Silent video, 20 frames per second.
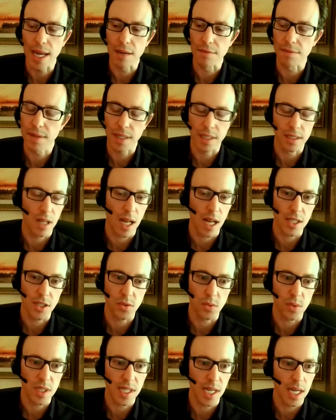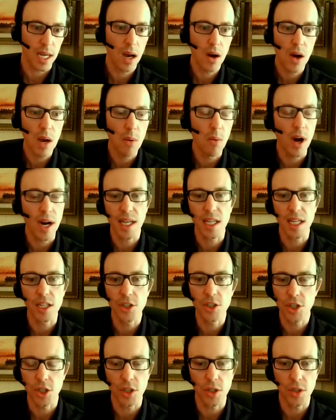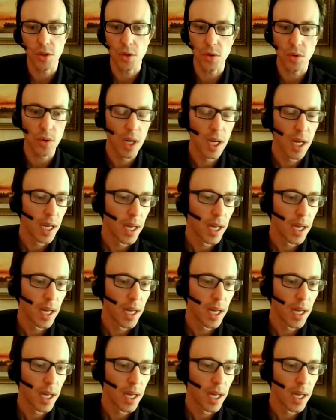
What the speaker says: have clients who will say, oh, I want to issue